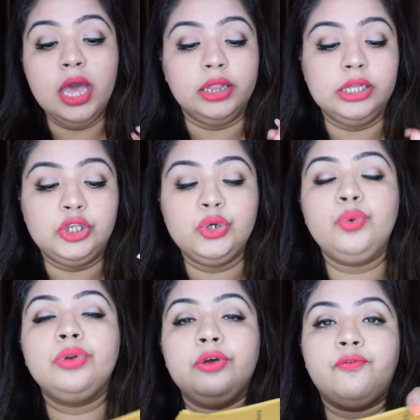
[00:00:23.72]
the
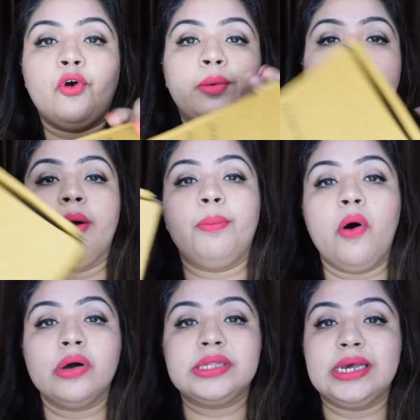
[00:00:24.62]
June Euphorbia
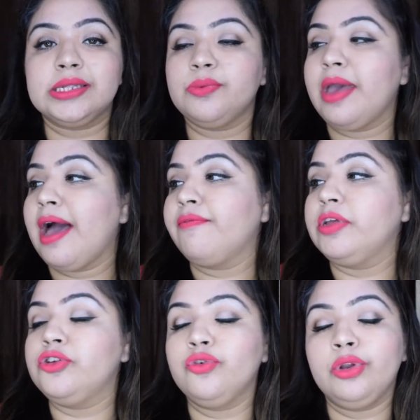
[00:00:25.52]
box. Yes, we have the
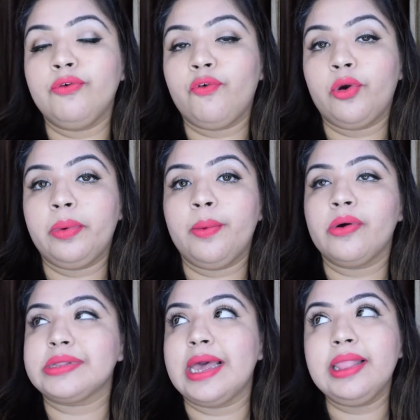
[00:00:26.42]
June Euphorbia
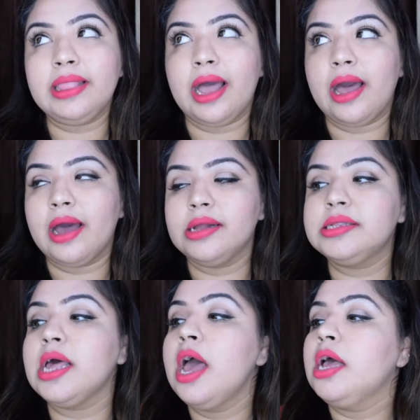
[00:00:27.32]
box in the
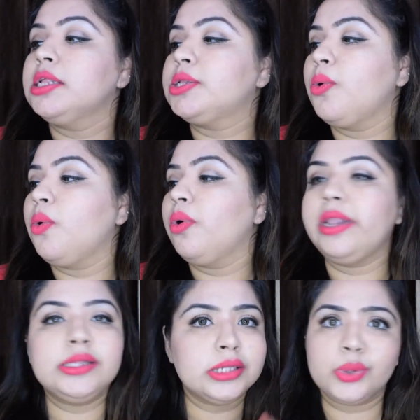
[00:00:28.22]
hands. So
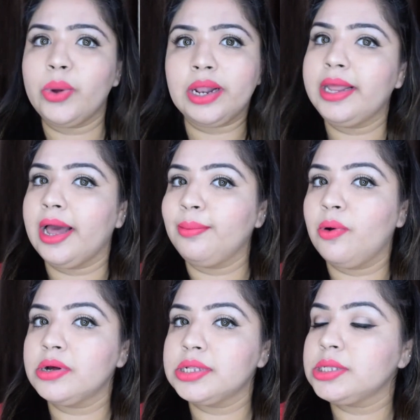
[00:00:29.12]
let's just quickly
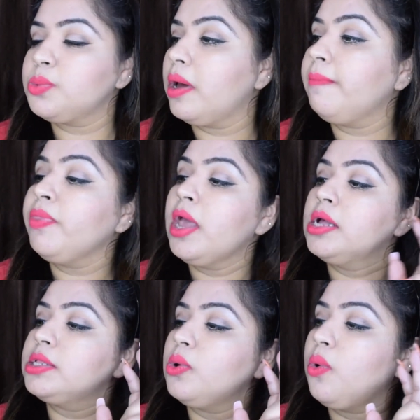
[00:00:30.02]
unbox this one.
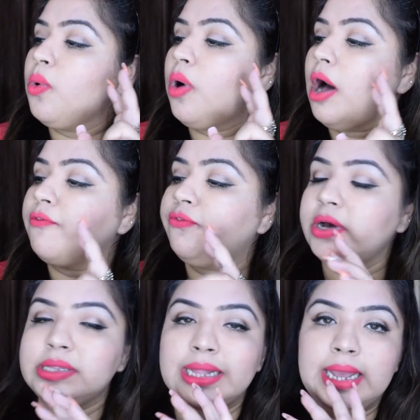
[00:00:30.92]
So
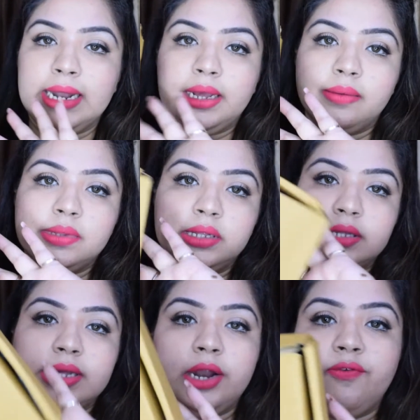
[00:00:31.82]
firstly, it comes in
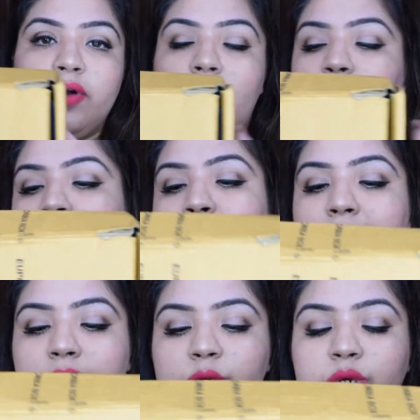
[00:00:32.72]
this kind of cardboard
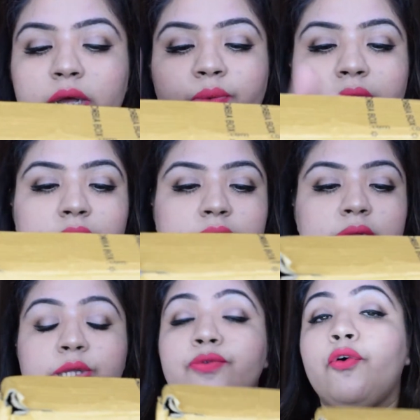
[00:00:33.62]
packaging where it
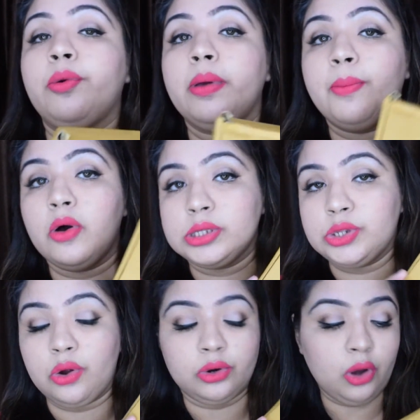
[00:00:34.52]
says
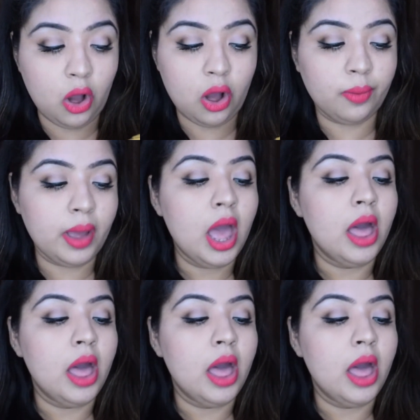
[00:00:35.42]
euphorbiabox.com,